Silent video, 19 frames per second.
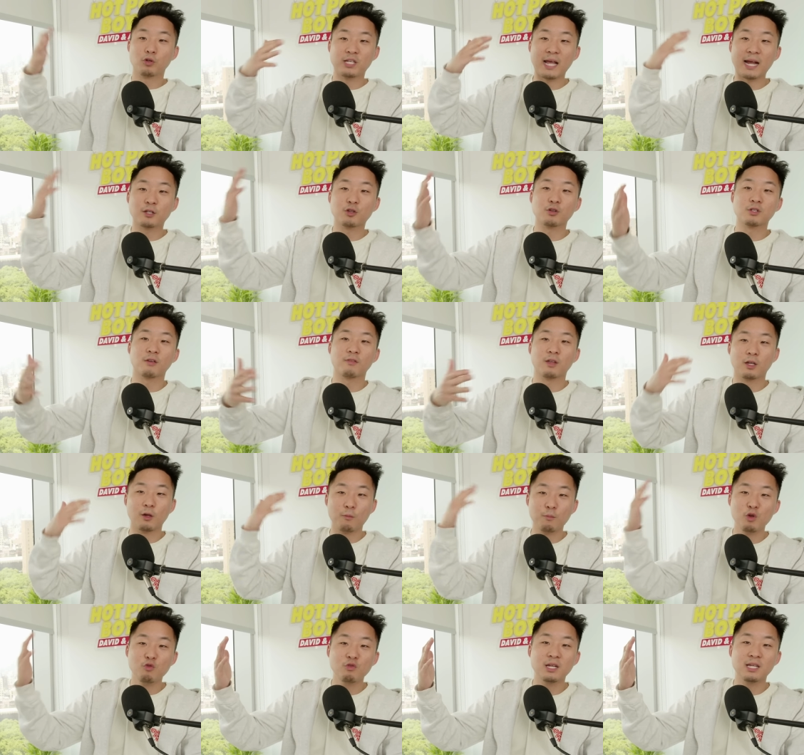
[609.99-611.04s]
protectors of the
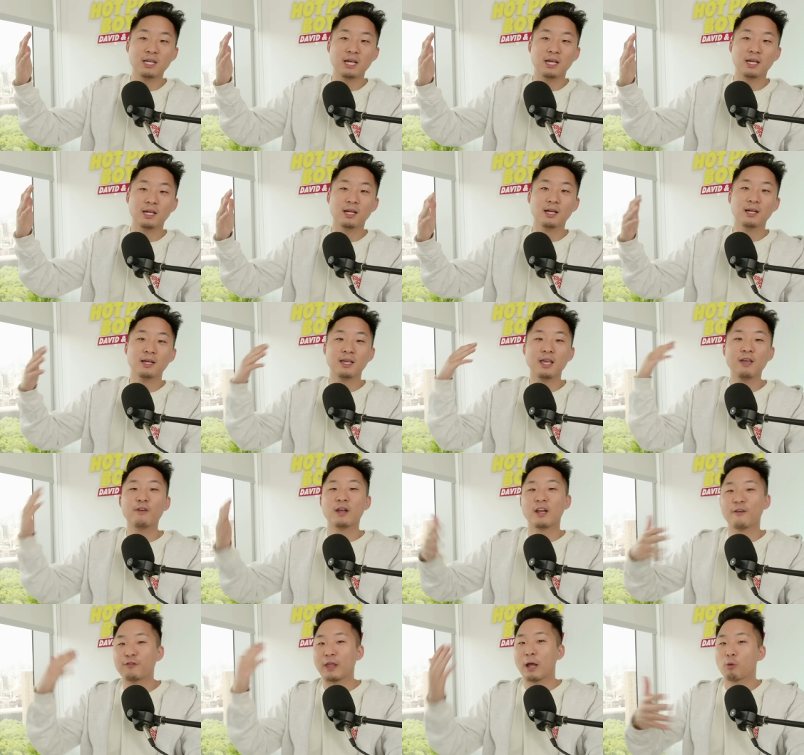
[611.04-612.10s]
community,
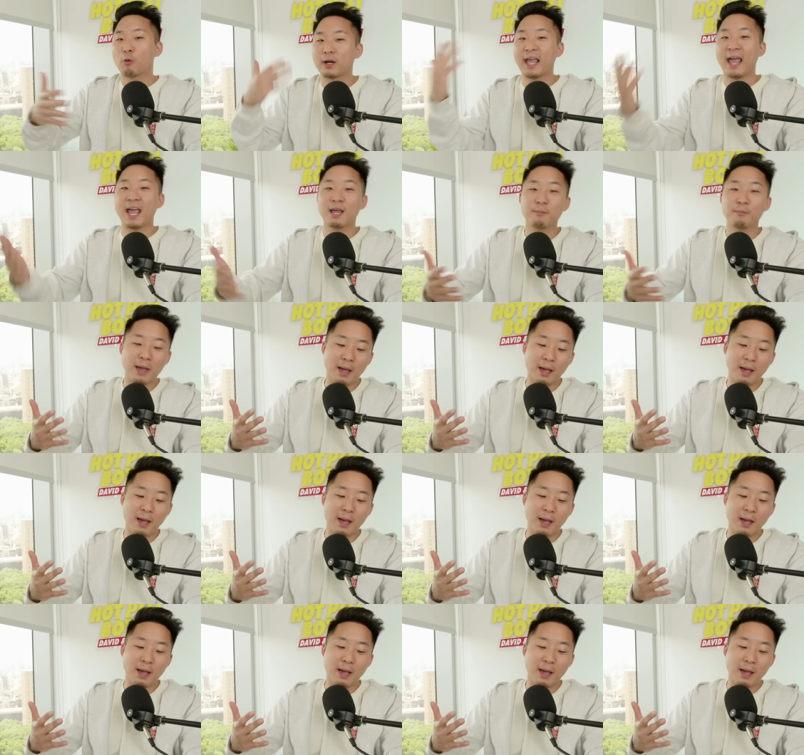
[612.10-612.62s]
even if they were gang